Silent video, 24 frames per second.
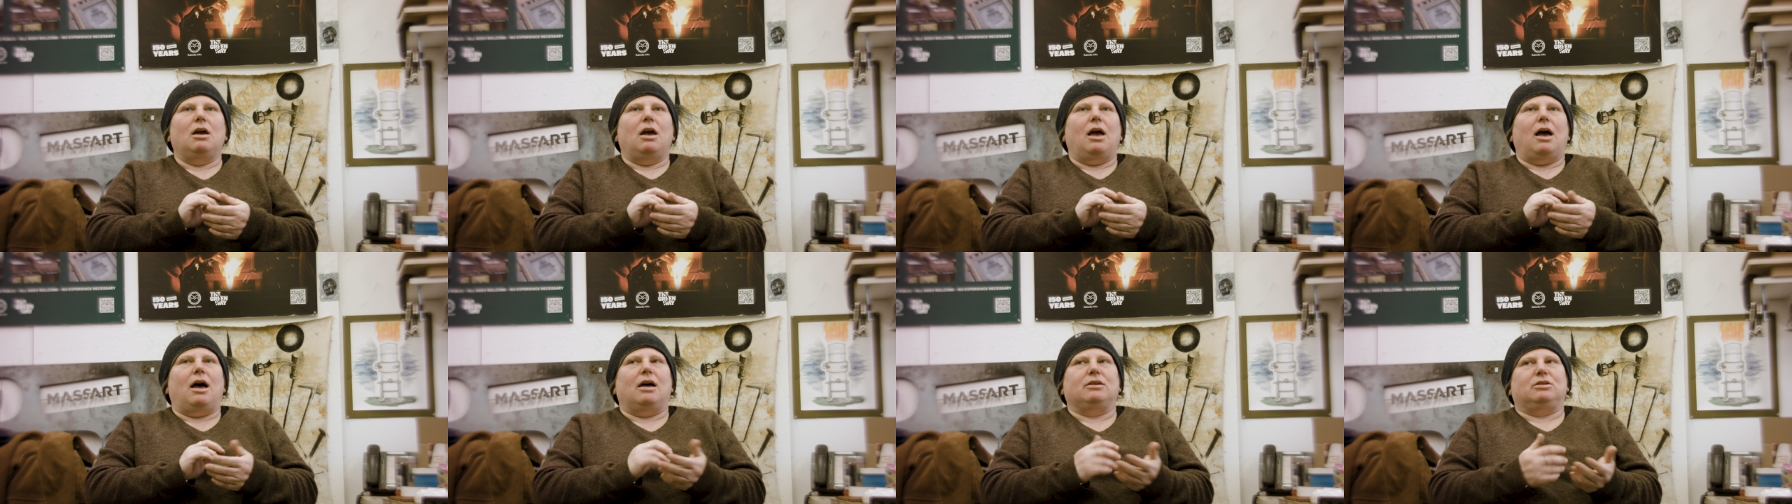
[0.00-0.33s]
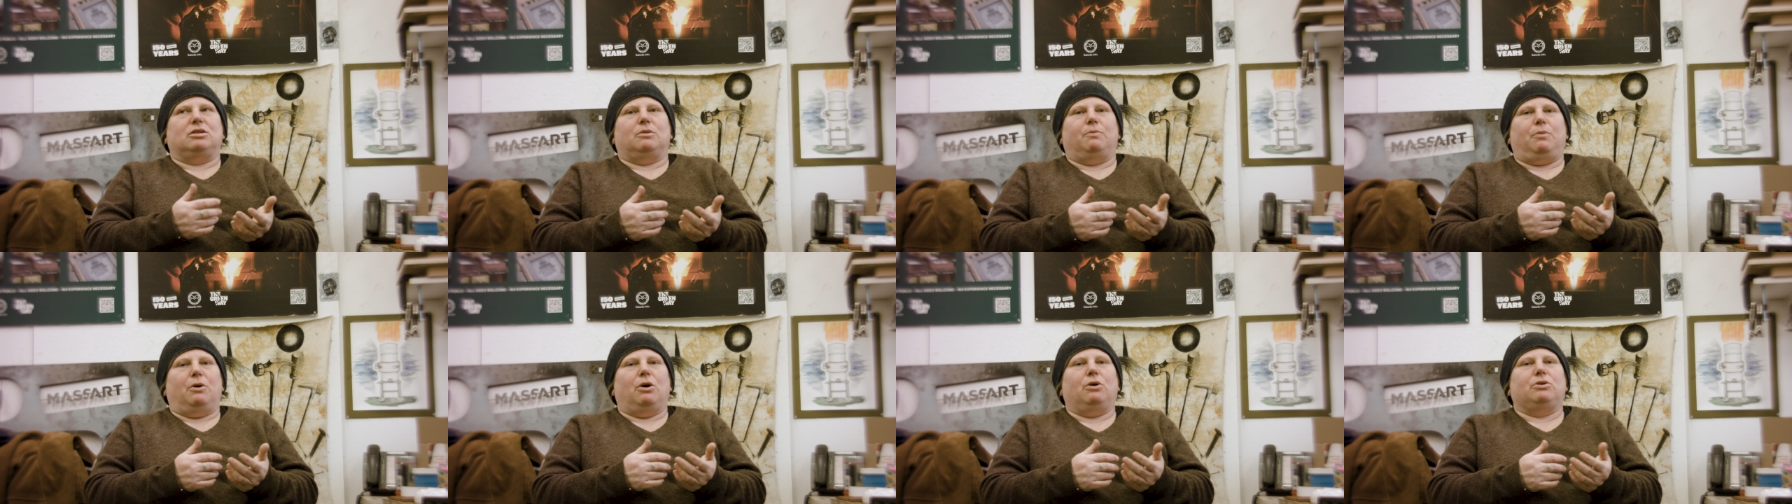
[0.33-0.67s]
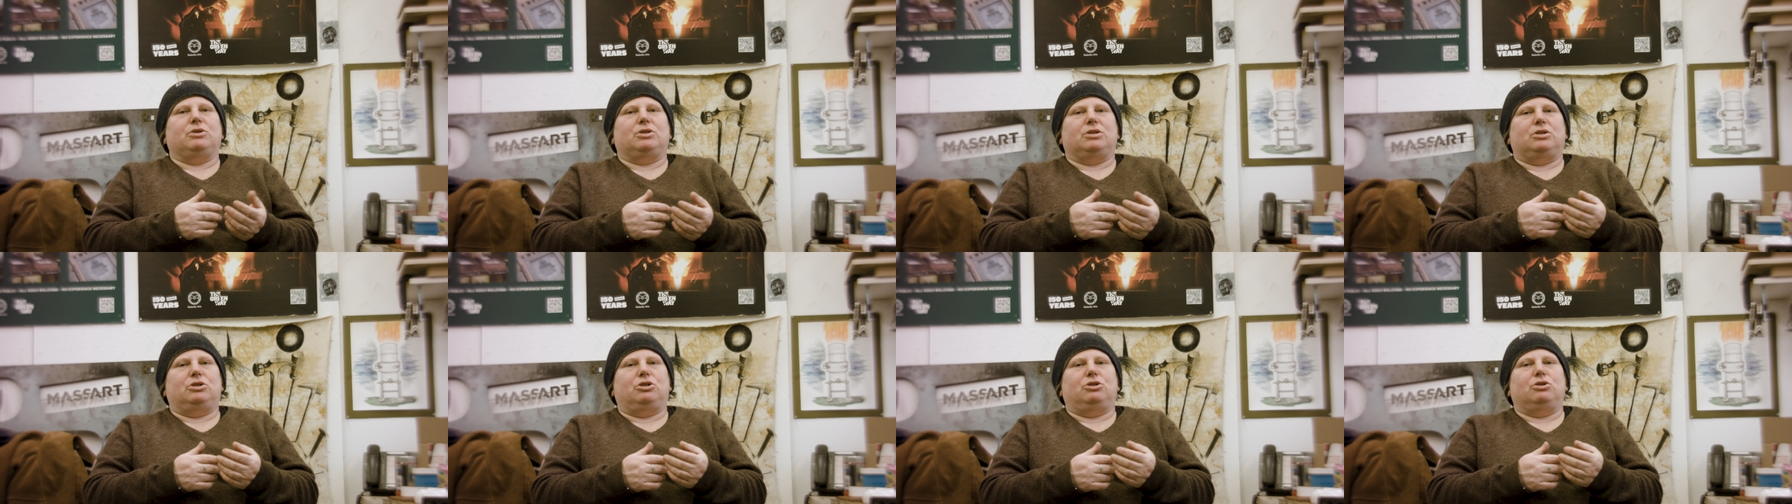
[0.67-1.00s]
as
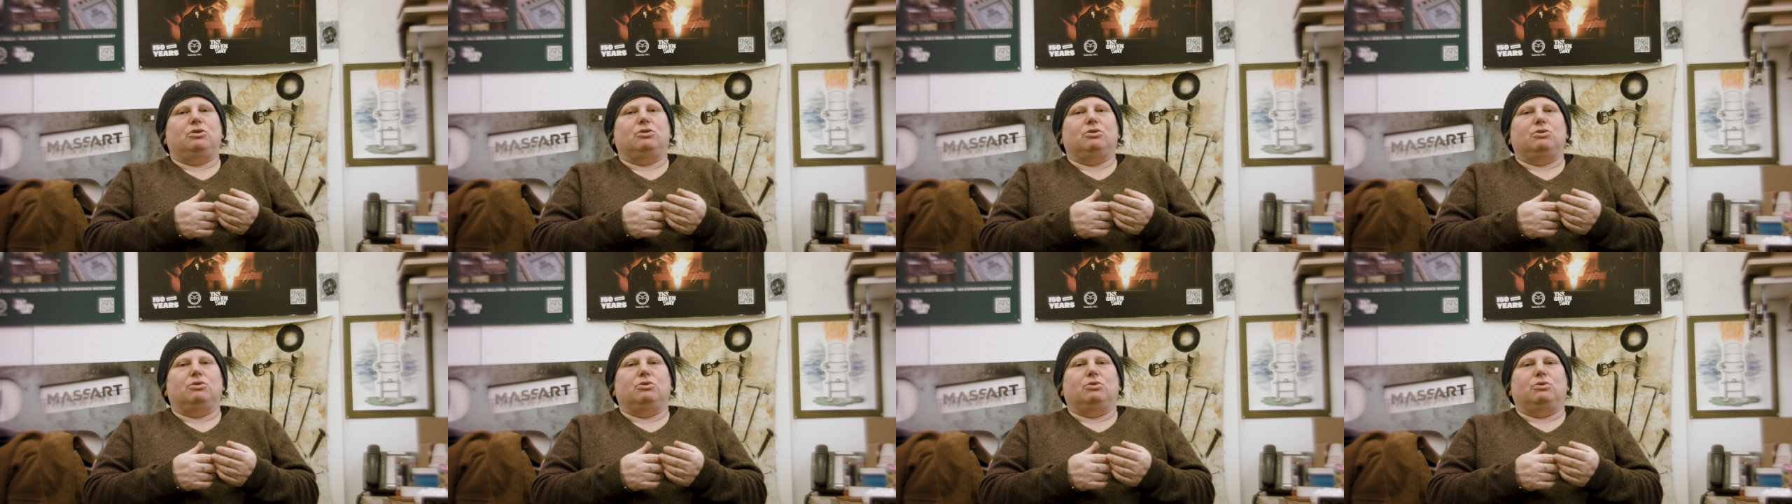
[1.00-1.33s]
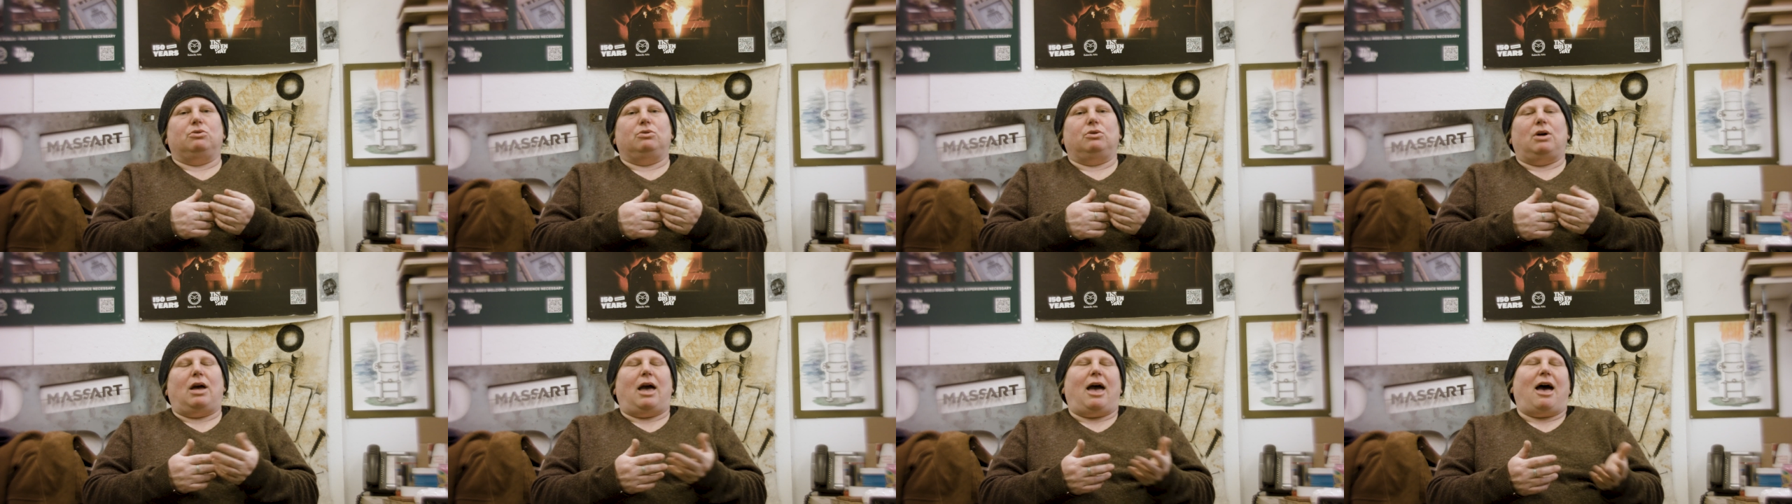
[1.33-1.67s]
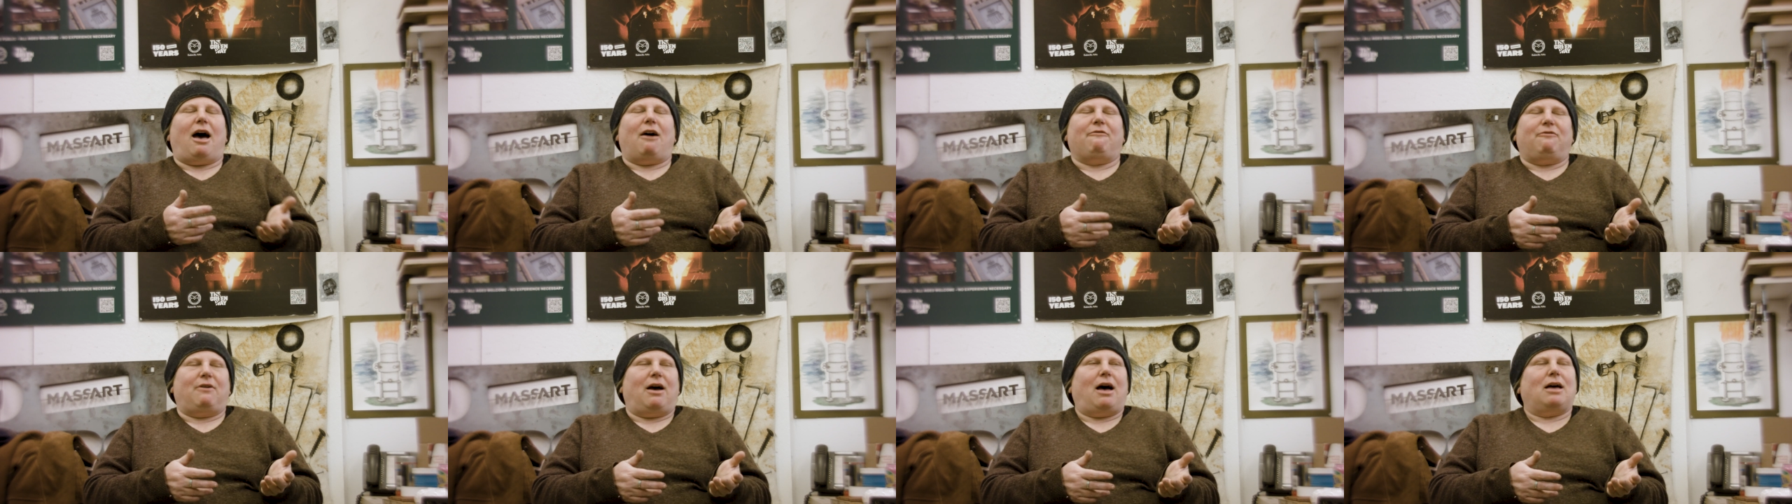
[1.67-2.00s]
opposed to
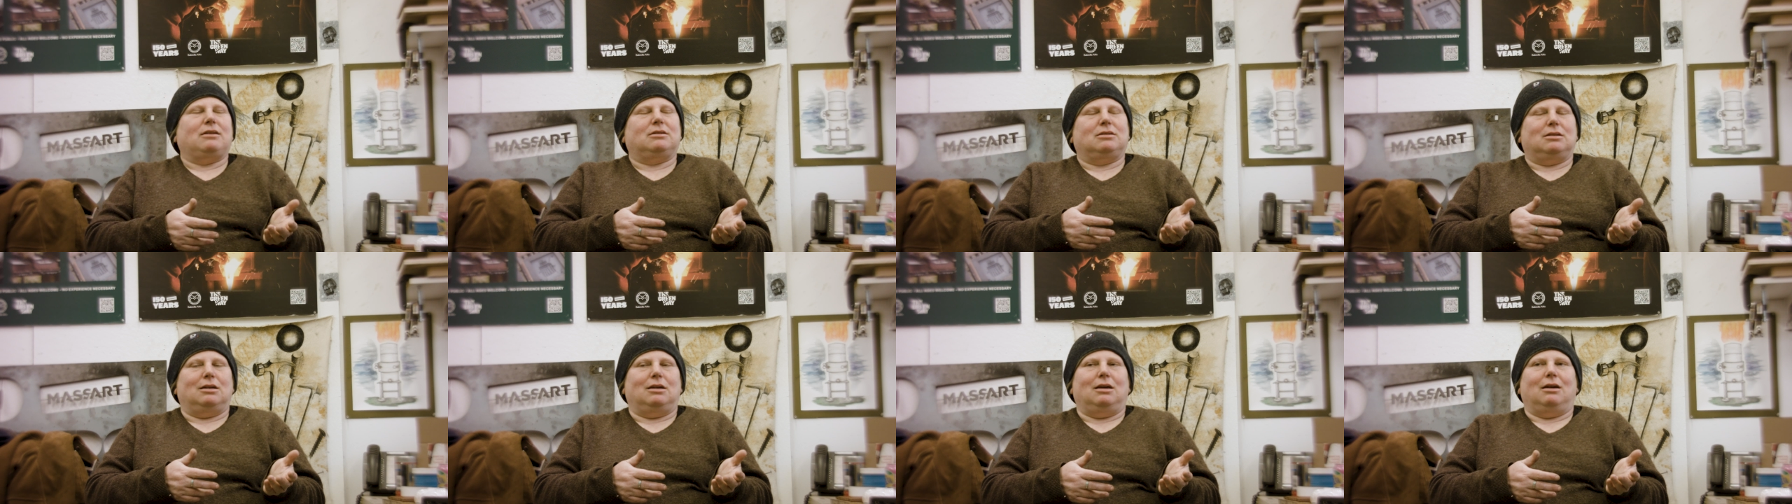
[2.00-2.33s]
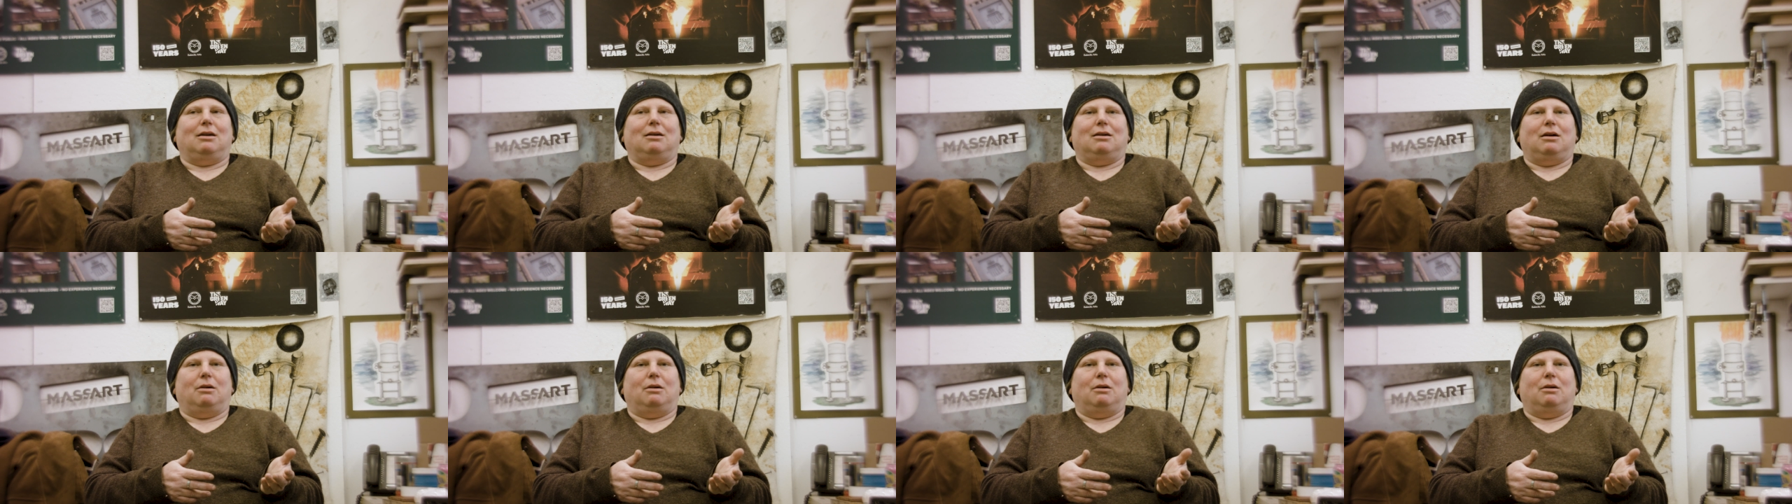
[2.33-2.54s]
half-assing